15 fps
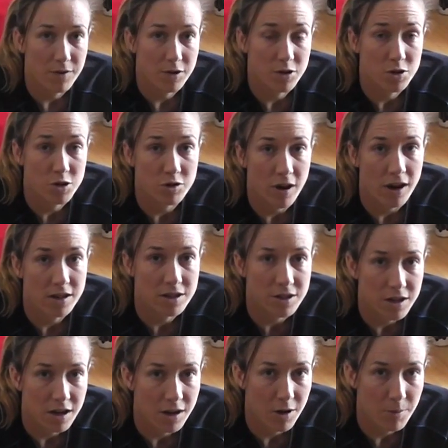have a good
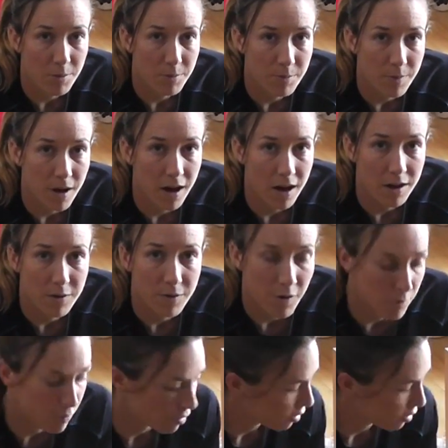stretch um, and a foam